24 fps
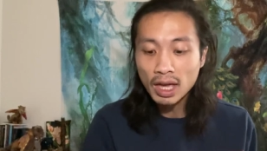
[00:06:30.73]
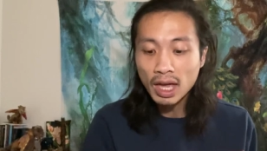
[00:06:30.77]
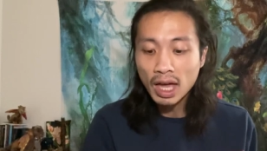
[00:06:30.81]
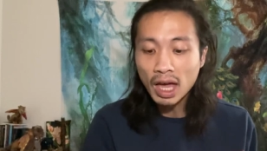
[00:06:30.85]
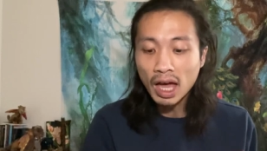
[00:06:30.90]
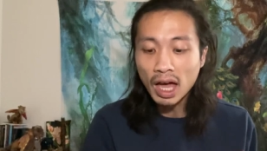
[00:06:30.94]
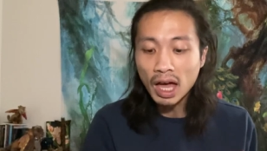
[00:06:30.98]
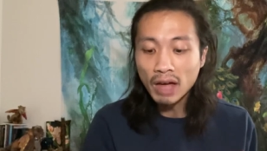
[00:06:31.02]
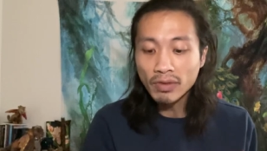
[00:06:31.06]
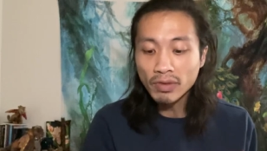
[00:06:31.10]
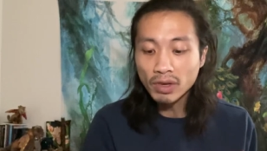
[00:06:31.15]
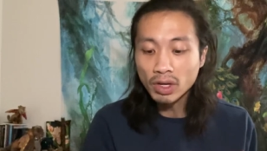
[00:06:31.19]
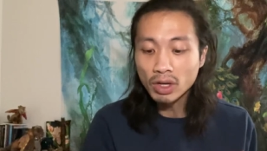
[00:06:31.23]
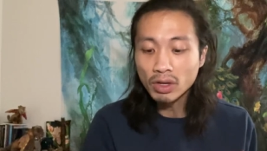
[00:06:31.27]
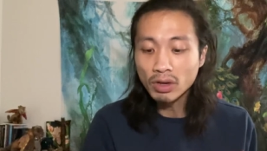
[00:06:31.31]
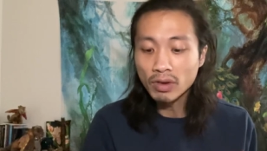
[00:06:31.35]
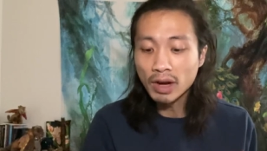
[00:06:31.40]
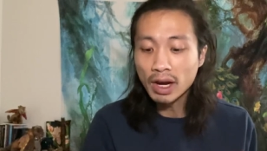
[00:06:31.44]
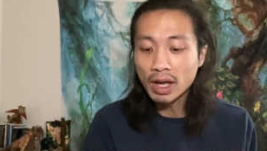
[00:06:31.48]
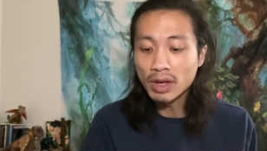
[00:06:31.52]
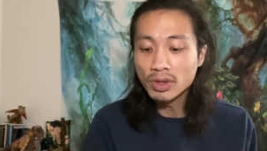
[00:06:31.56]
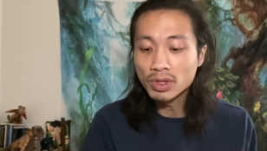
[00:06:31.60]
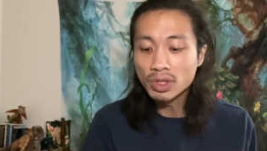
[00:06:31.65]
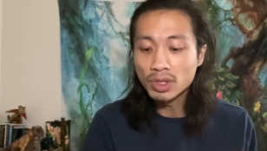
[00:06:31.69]
Having you
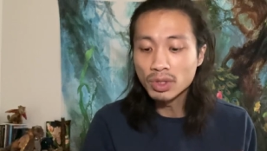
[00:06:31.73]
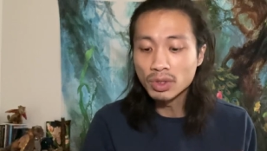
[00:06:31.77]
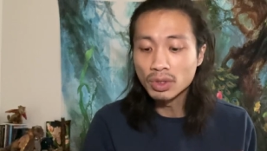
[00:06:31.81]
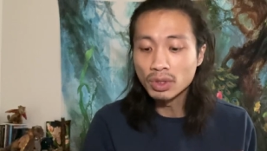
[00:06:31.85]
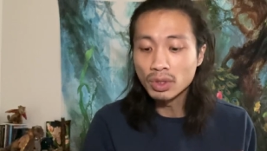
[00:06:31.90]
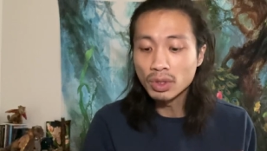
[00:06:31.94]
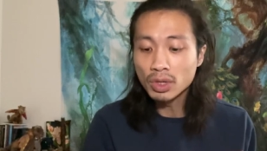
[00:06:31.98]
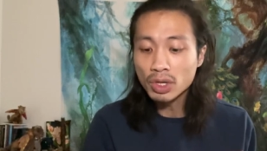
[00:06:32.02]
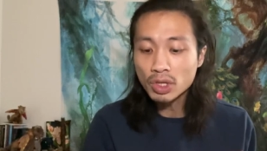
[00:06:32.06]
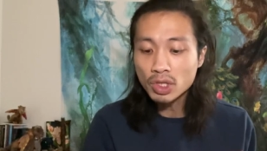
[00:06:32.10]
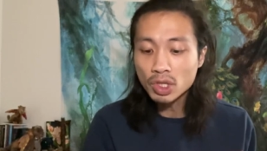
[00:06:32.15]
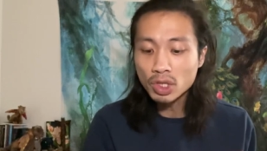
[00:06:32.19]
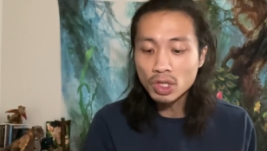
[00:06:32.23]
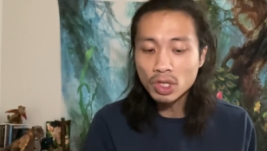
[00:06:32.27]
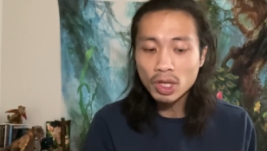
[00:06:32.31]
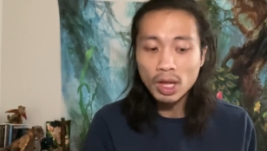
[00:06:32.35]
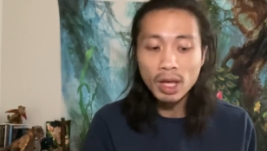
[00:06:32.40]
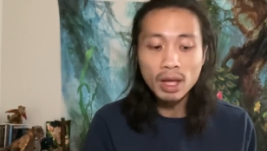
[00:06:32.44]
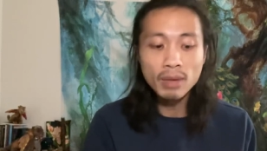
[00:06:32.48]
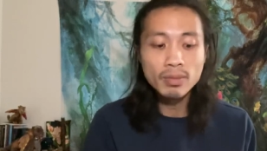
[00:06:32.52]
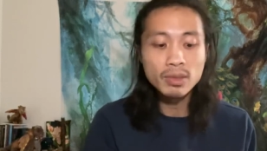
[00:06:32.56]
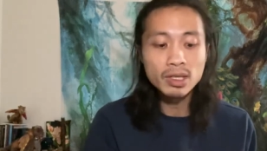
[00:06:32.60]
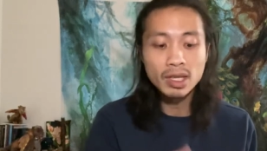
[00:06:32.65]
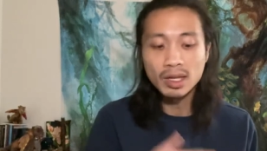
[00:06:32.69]
around to nurture
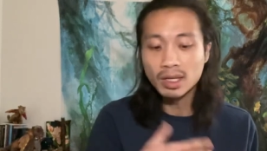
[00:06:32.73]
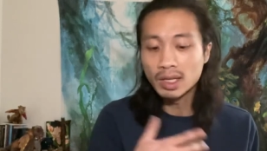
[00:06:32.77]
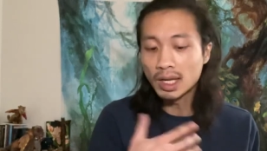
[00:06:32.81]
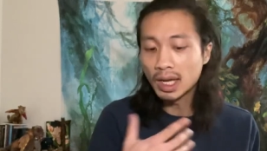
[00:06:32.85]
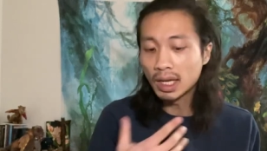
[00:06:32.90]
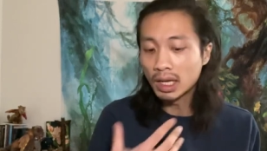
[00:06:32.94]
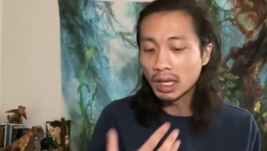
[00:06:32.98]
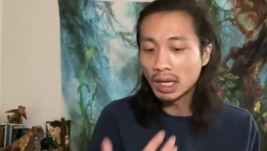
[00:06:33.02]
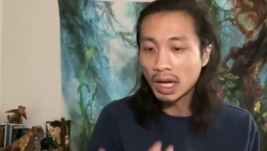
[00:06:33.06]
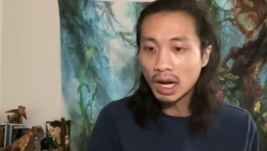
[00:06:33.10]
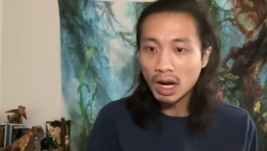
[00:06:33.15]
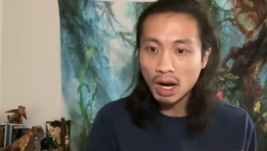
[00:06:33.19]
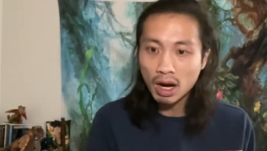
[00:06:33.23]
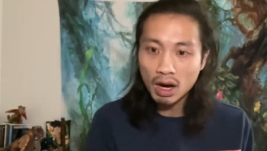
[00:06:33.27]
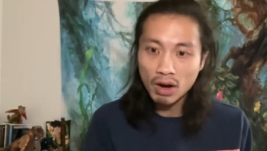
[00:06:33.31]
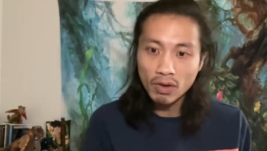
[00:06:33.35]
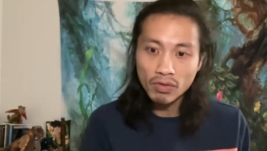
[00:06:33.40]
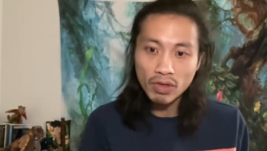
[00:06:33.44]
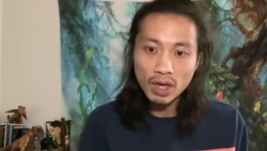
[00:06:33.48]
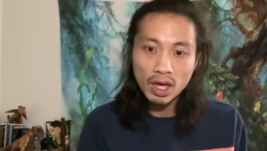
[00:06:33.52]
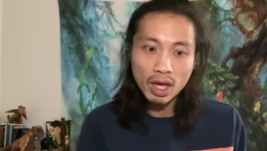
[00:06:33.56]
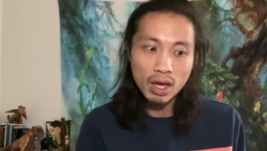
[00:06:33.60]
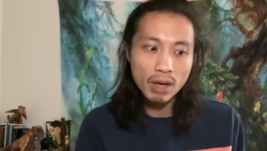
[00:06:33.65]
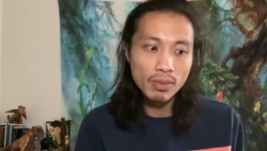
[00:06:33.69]
them, to take care of
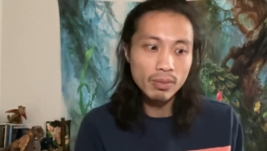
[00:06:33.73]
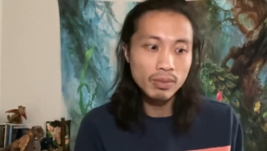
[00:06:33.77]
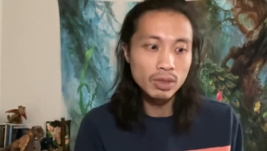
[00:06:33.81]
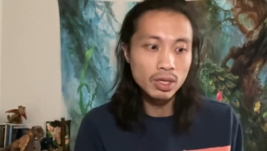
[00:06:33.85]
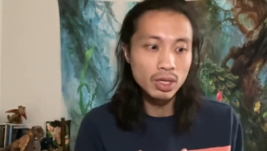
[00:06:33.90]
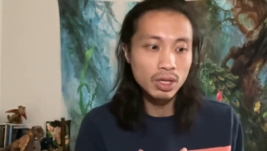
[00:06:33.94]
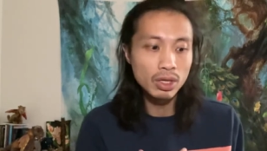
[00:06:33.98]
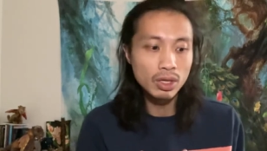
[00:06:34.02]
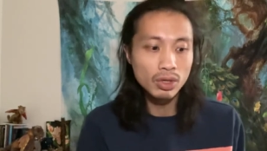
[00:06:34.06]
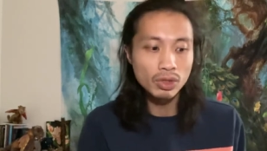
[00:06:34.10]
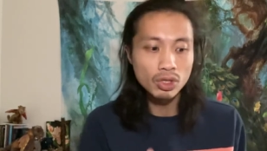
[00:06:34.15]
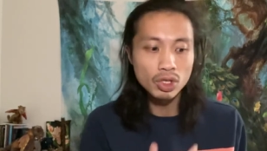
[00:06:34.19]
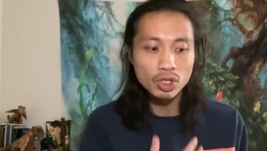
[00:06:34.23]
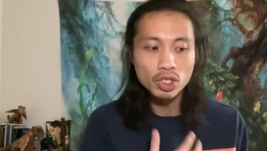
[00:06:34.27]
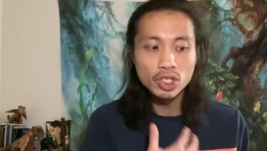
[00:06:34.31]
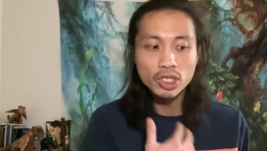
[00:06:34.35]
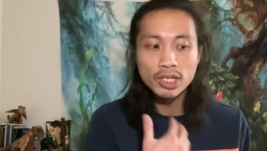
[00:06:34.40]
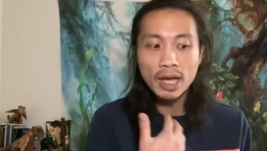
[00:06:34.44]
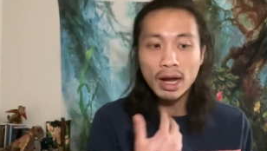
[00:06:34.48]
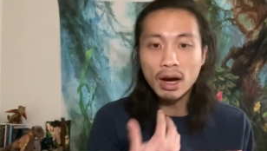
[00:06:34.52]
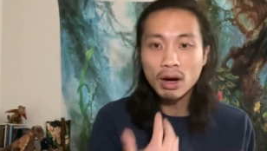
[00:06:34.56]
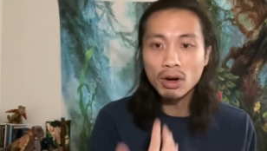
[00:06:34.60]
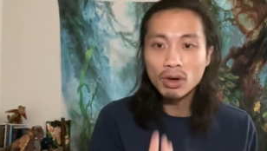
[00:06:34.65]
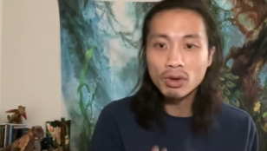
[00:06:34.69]
them, you know, to
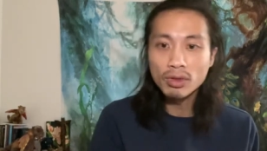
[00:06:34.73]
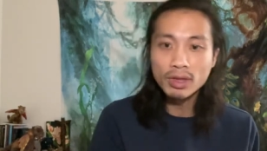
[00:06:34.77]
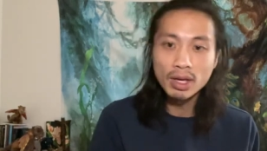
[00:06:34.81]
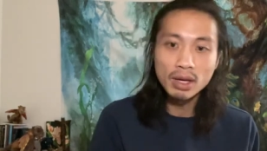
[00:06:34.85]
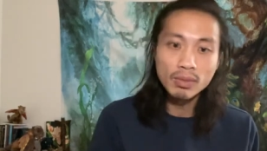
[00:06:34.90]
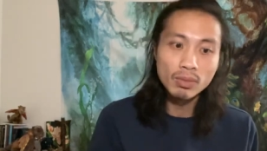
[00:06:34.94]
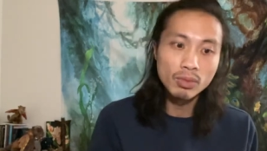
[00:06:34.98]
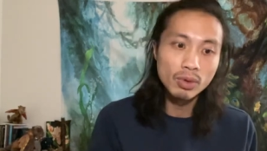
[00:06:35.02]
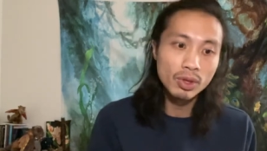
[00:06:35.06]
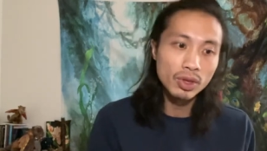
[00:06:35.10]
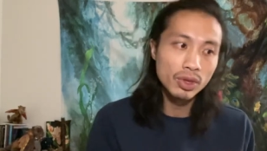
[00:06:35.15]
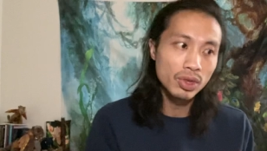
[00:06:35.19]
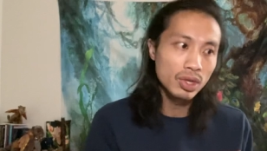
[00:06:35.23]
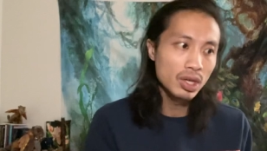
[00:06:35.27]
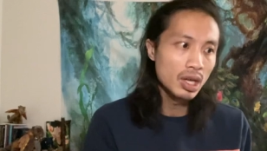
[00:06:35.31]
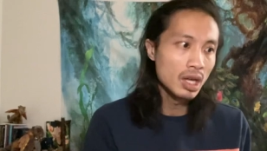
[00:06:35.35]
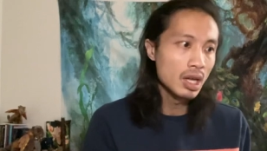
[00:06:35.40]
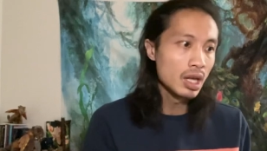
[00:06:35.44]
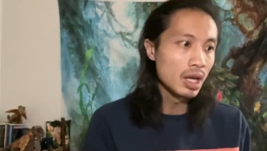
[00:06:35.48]
shower them with,